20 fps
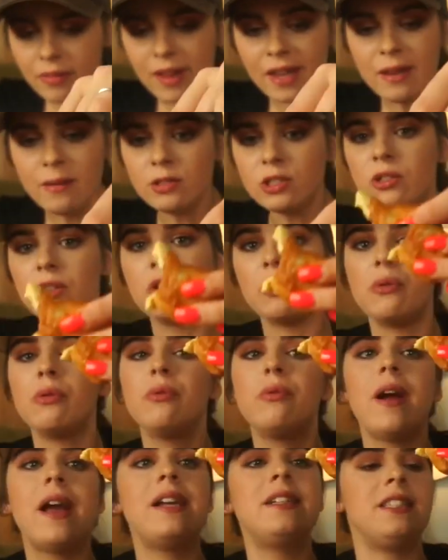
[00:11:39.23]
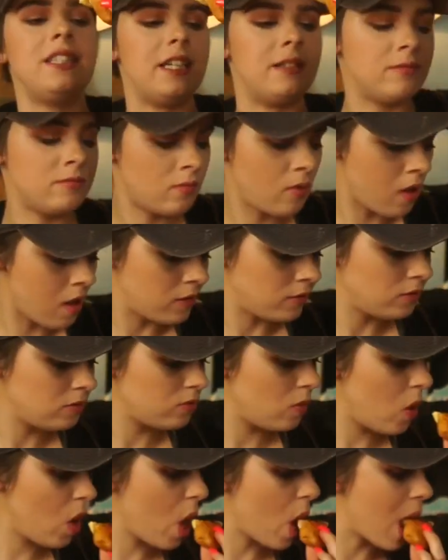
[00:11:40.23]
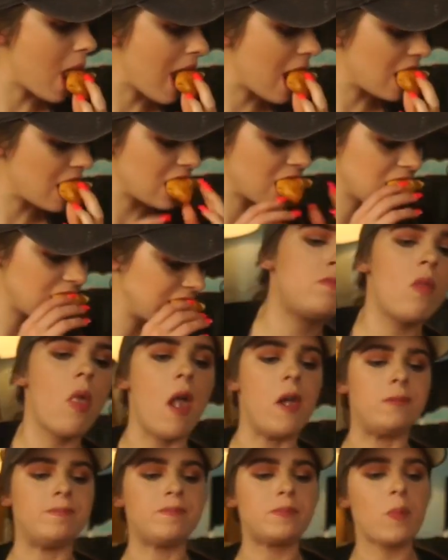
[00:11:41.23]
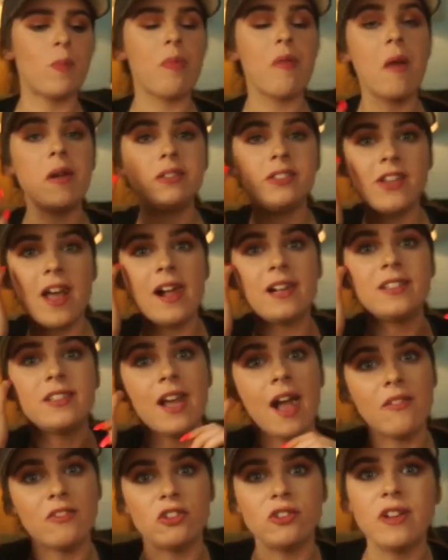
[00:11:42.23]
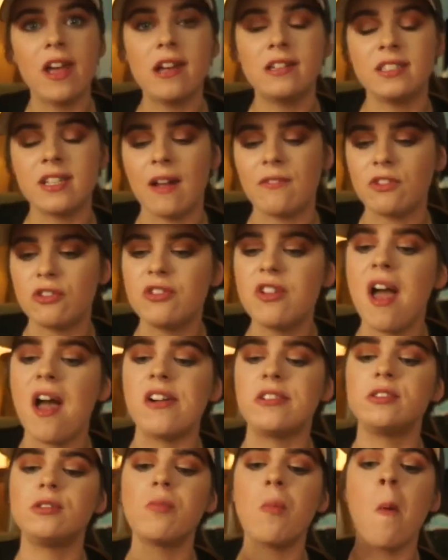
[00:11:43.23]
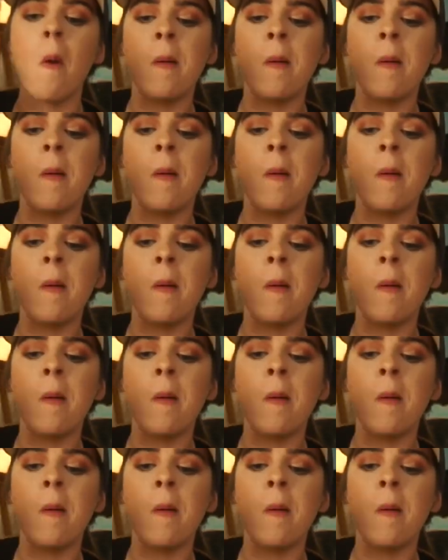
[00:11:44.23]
He was going crazy. Ooh. Like, text after text after text.